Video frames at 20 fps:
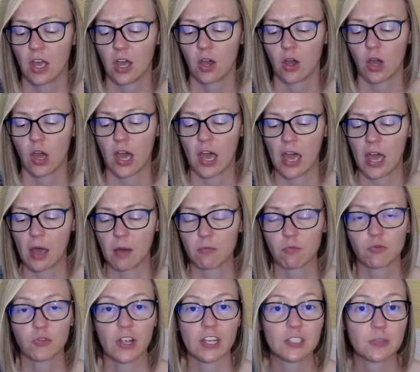
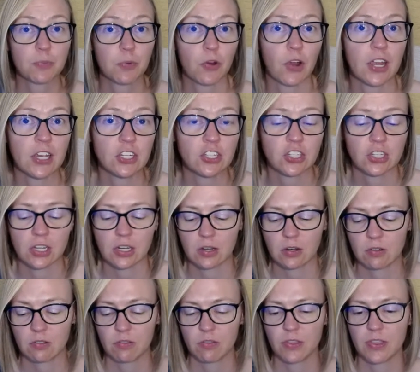
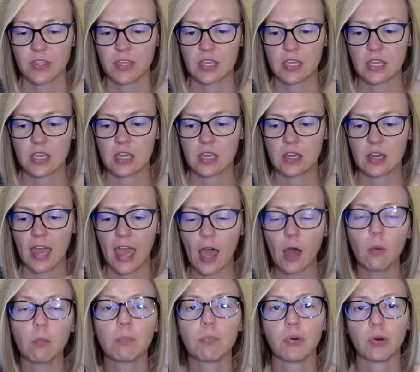respiration, the
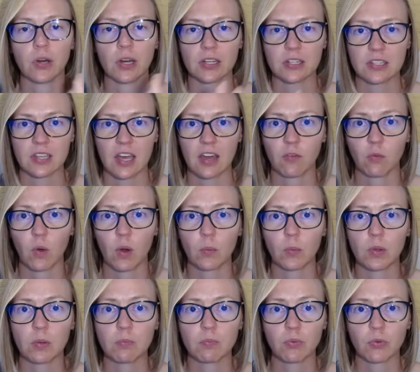output of what
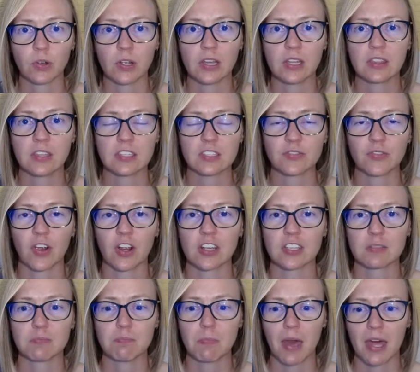we breathe as far
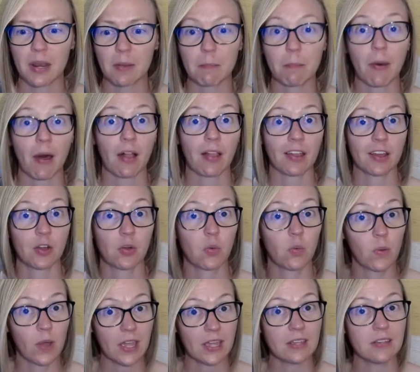as metabolic
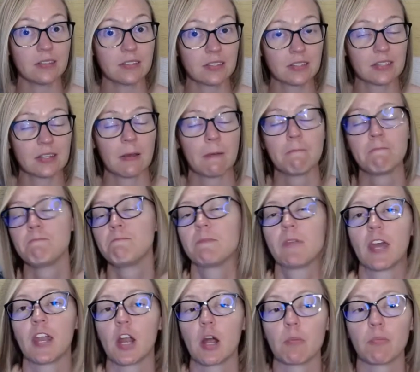waste
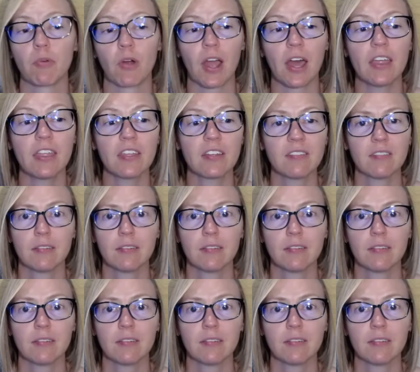in our breath,